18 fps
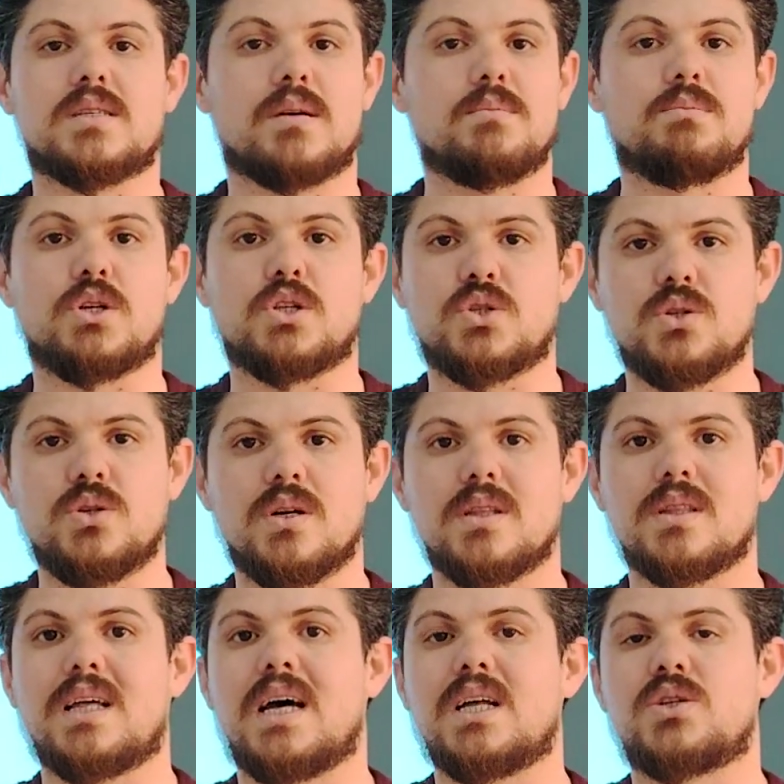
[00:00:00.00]
some
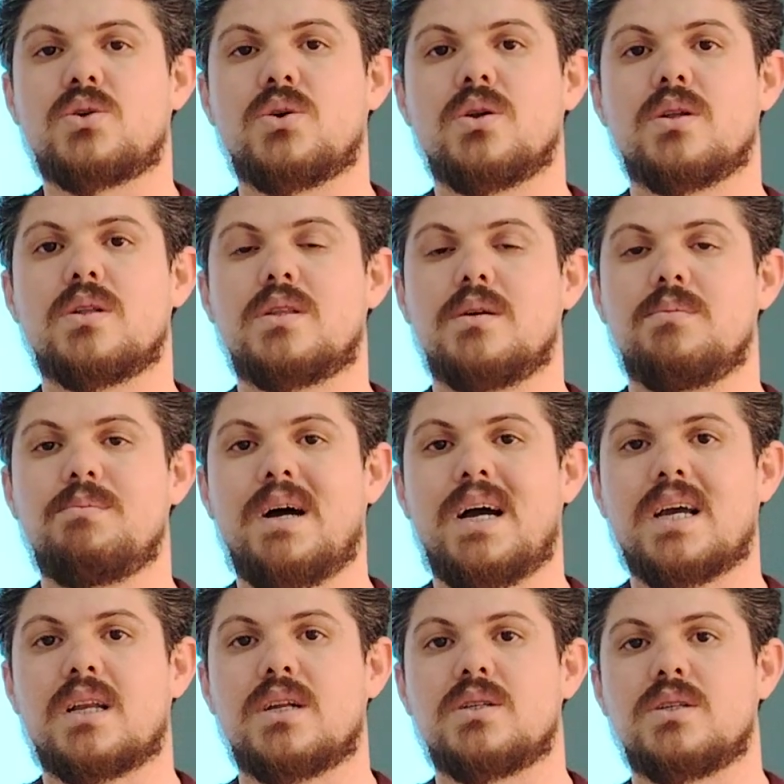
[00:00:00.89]
material that call it the
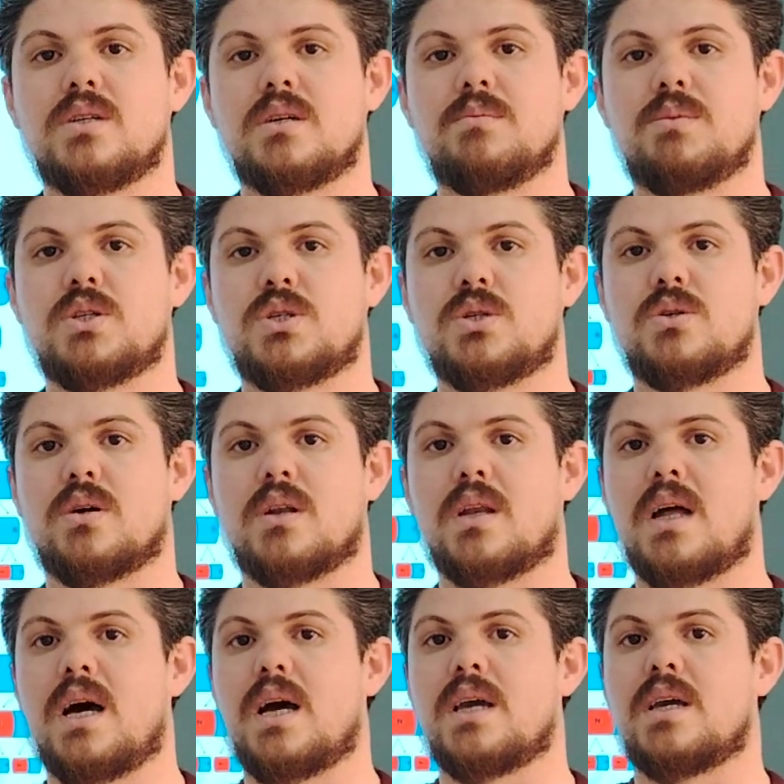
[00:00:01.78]
magnetic
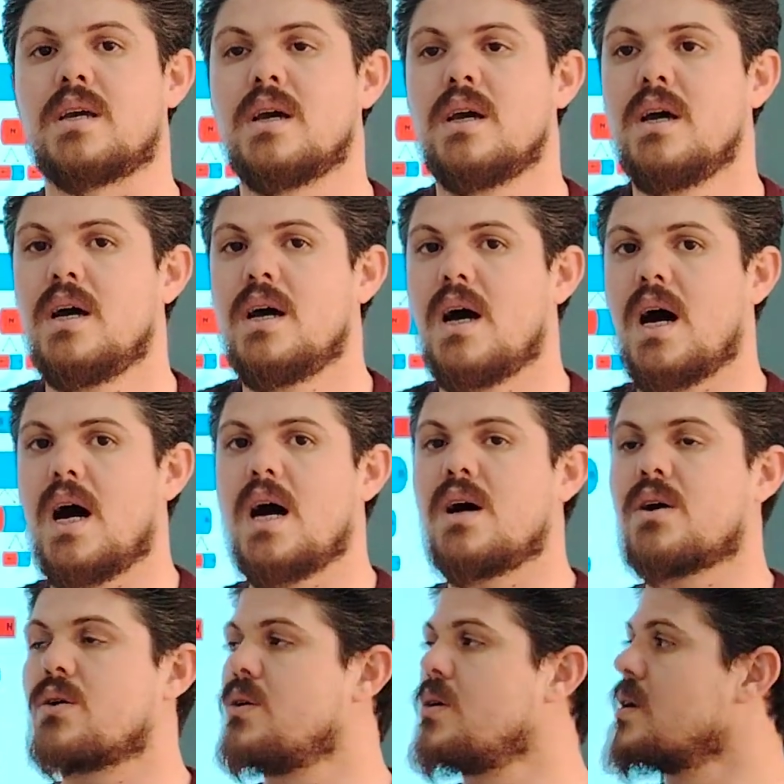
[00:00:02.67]
material like
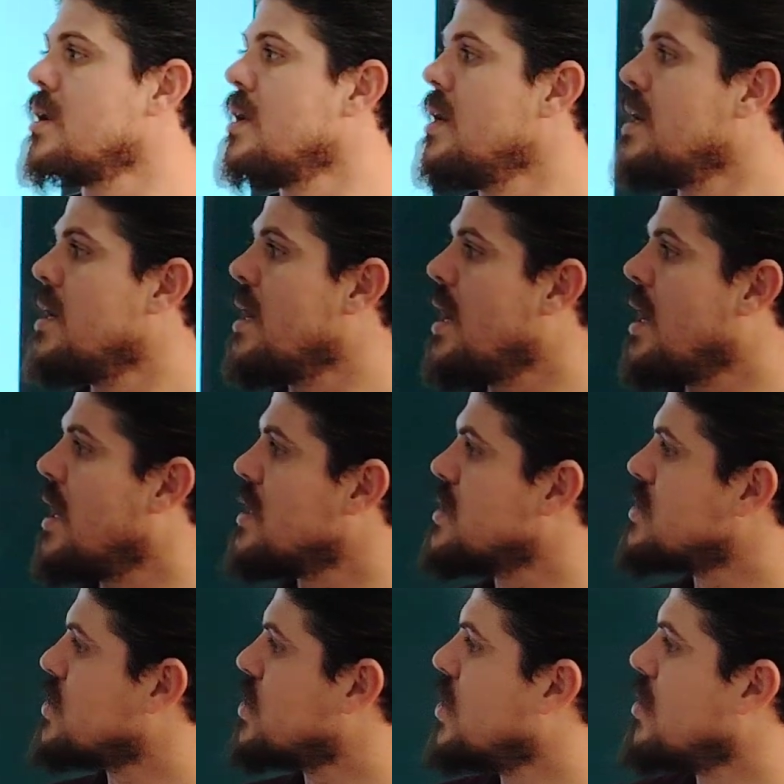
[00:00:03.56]
iron
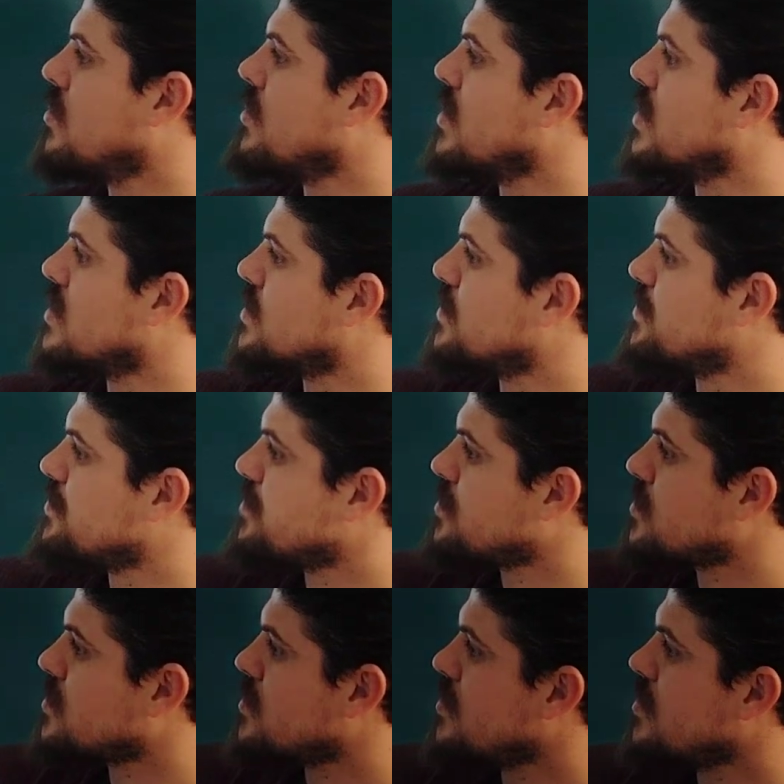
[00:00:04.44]
and cobalt.
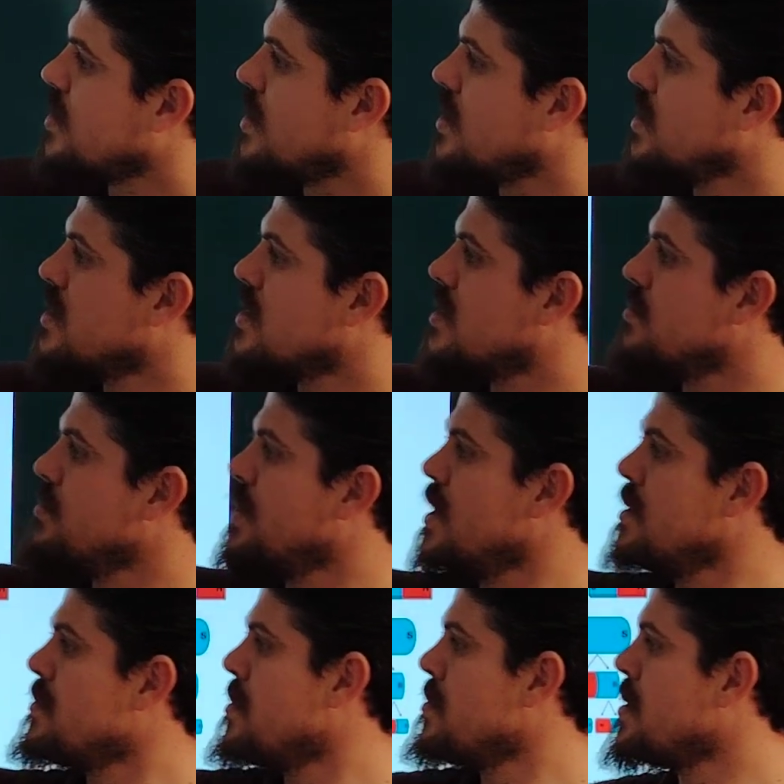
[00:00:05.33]
The
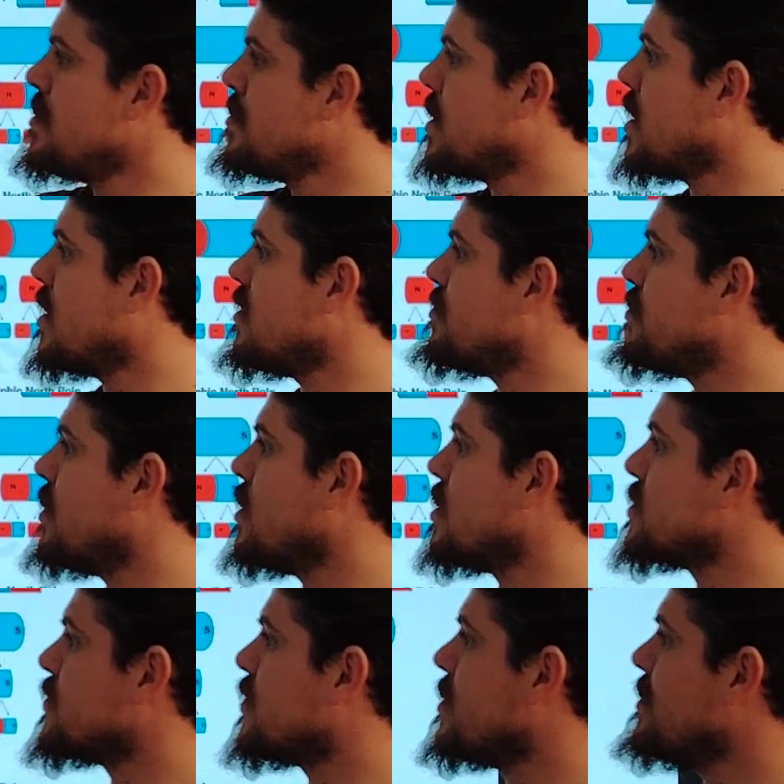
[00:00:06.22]
minimum number of
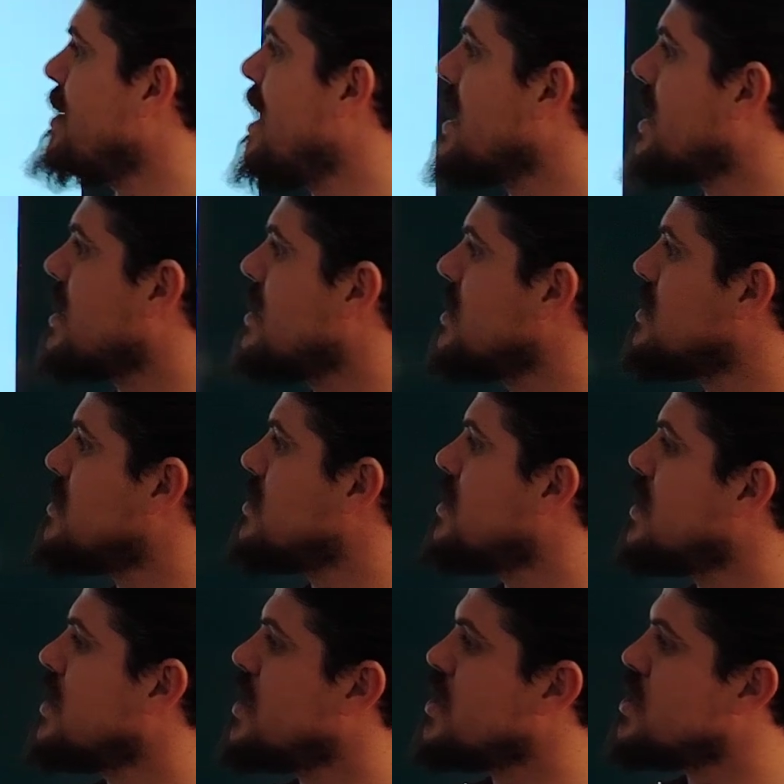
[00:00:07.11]
poles for magnet
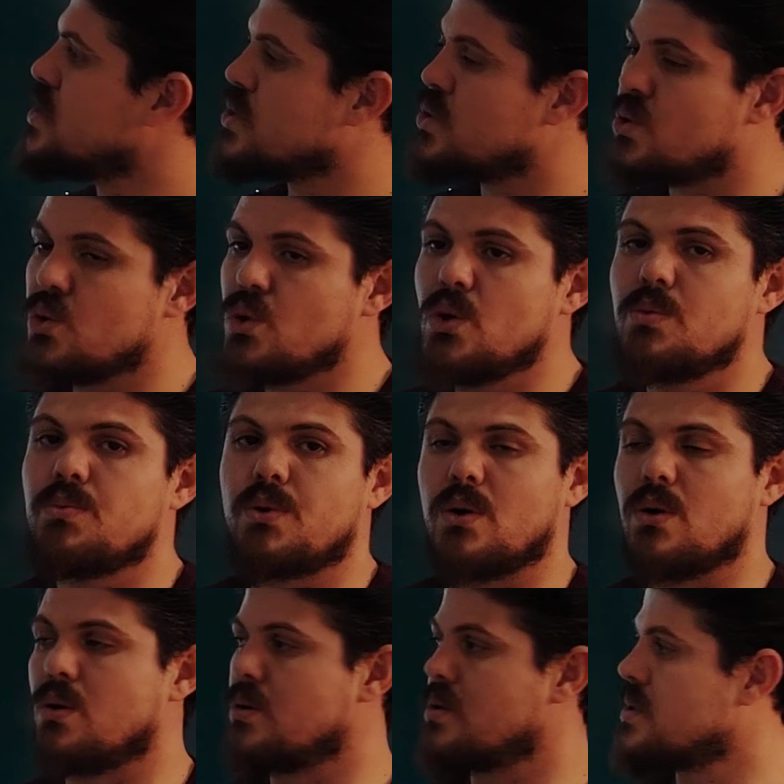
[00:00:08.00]
is 2
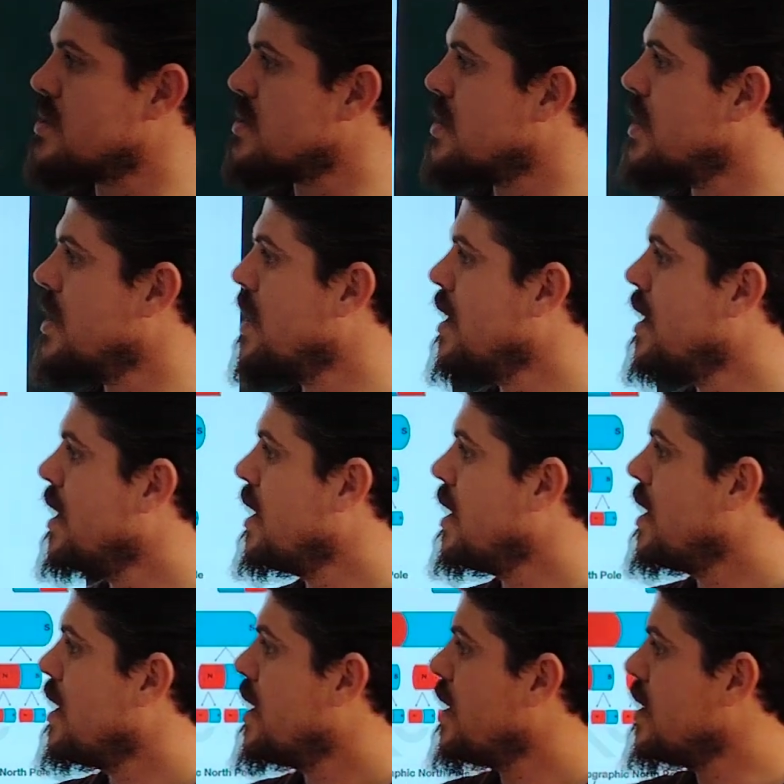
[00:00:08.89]
poles.
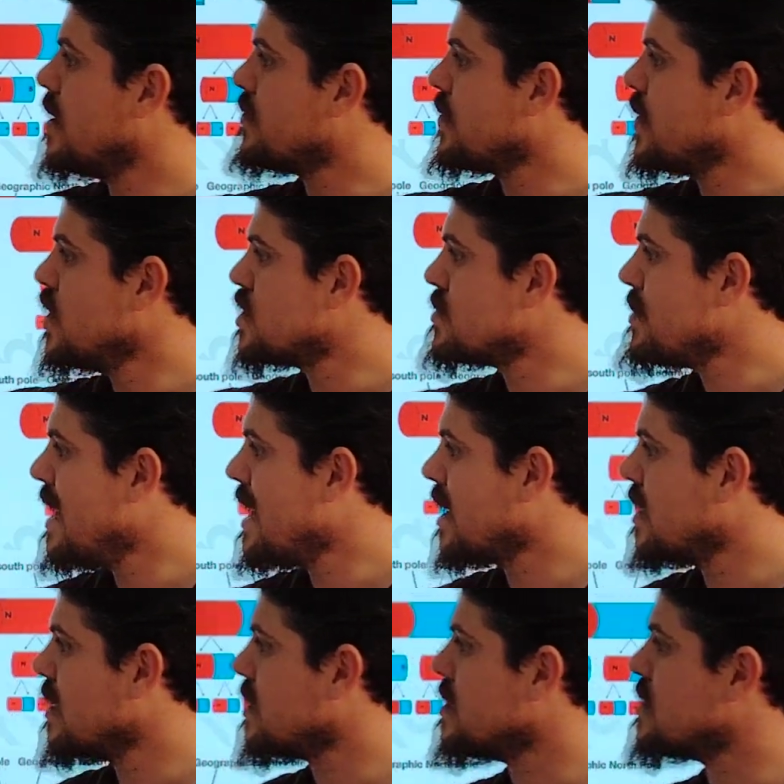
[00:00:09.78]
If each
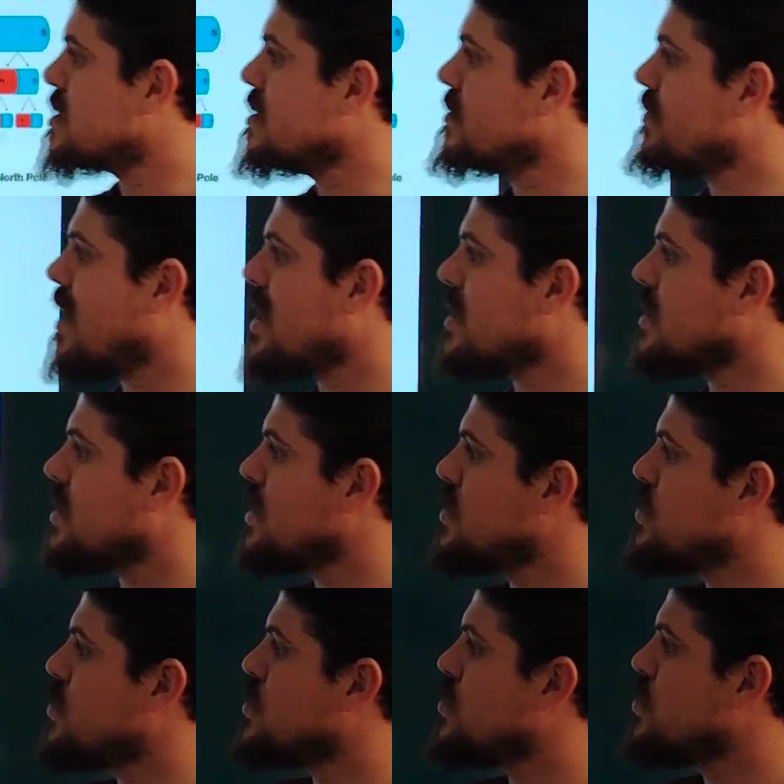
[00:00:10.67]
magnet is divided
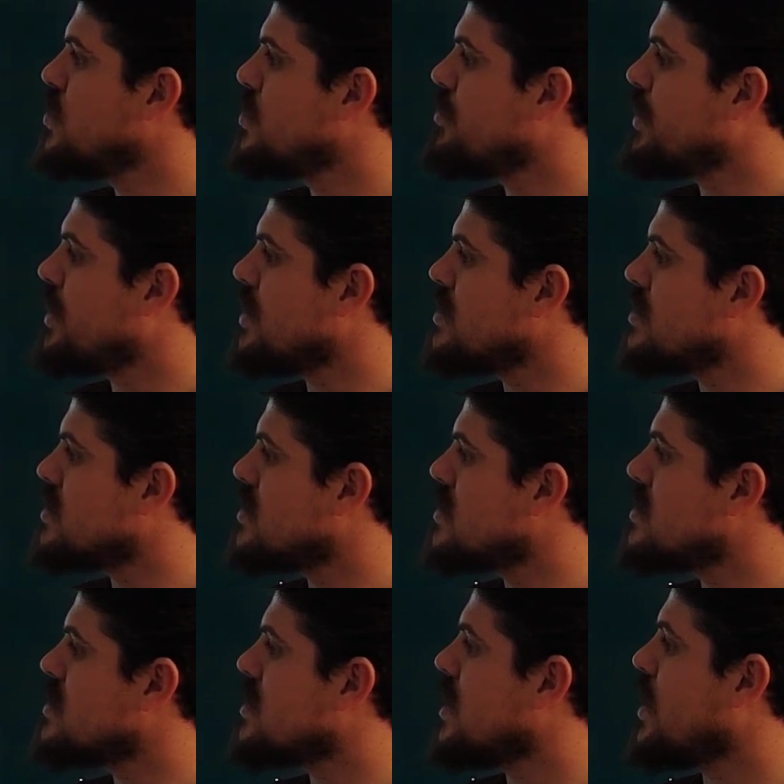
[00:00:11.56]
into 2
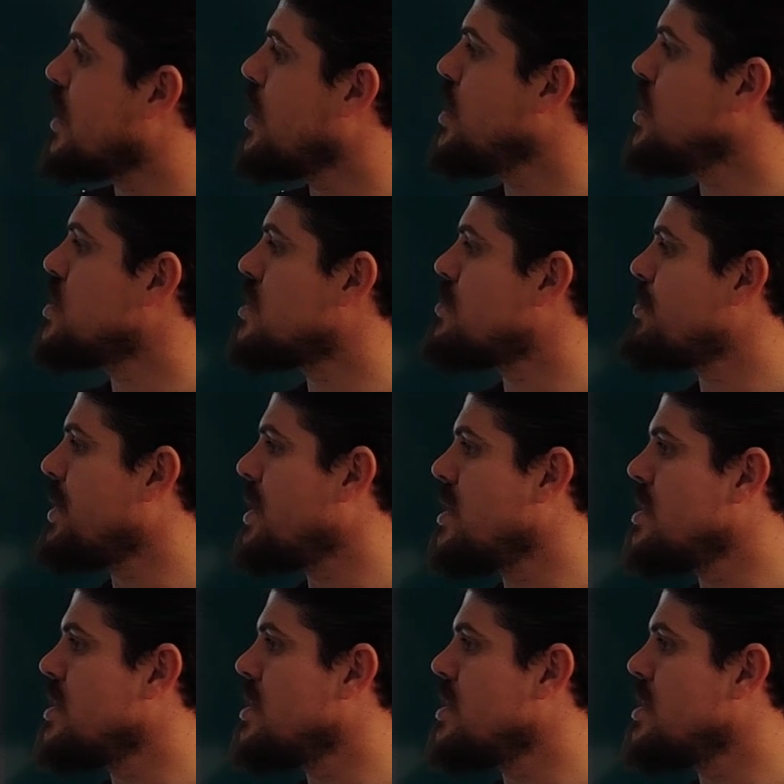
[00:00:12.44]
pieces, each